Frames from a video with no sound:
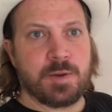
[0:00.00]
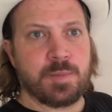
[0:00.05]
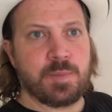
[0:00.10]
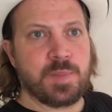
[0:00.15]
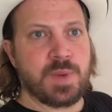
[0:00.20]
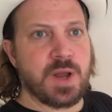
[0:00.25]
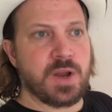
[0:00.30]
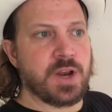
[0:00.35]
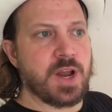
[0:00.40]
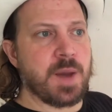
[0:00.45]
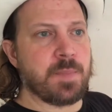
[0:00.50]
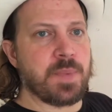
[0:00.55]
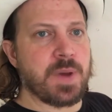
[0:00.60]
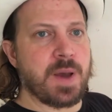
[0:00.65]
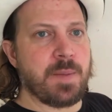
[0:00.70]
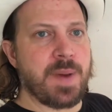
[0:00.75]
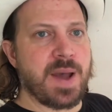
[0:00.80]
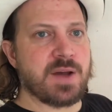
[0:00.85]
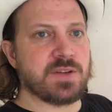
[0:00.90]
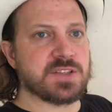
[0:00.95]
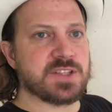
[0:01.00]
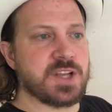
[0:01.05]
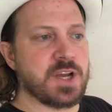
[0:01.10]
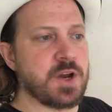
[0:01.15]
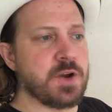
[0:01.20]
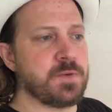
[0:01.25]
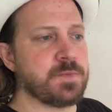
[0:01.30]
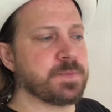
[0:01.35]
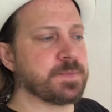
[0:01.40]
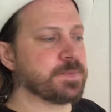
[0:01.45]
Blown up about
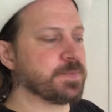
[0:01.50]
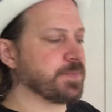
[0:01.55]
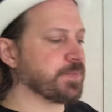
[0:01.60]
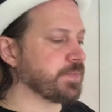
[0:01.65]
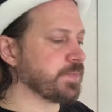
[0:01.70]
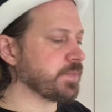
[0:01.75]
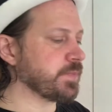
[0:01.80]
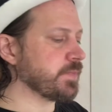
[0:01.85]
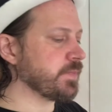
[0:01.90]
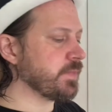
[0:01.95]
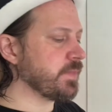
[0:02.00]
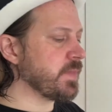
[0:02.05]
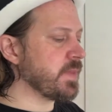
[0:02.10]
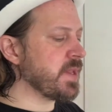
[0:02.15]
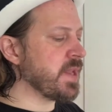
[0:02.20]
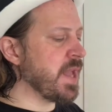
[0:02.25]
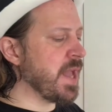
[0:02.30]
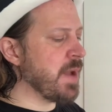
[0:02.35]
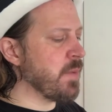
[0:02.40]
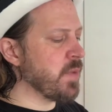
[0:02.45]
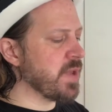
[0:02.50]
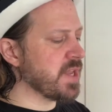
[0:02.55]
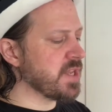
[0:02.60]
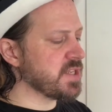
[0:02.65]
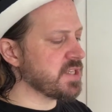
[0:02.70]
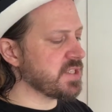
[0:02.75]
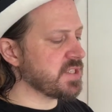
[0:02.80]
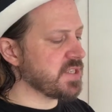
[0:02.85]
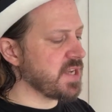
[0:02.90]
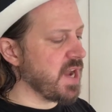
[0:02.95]
so. And we can
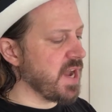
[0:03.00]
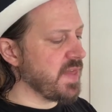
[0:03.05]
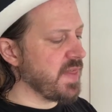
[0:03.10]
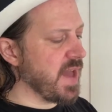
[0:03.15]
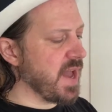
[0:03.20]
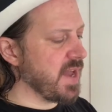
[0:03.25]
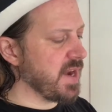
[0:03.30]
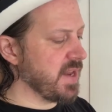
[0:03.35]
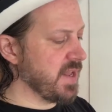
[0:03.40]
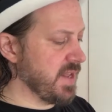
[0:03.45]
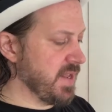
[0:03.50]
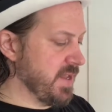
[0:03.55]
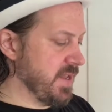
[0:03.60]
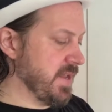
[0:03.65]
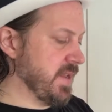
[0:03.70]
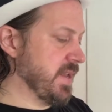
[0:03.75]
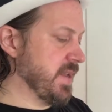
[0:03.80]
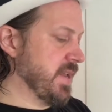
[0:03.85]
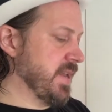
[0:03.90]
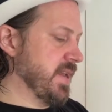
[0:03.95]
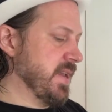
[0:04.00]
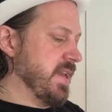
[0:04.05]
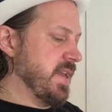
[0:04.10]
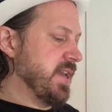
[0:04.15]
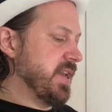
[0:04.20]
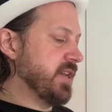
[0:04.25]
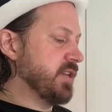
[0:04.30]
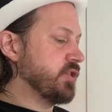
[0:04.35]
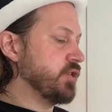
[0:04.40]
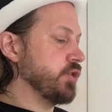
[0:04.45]
just tie that
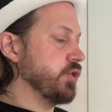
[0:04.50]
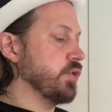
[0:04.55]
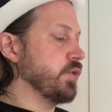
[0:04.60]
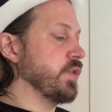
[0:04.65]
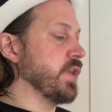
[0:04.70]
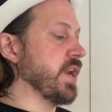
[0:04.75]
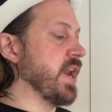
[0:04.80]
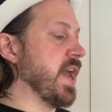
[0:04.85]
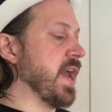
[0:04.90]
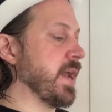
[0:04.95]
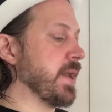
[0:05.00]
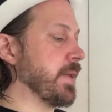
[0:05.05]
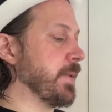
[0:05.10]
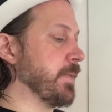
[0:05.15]
into the neck.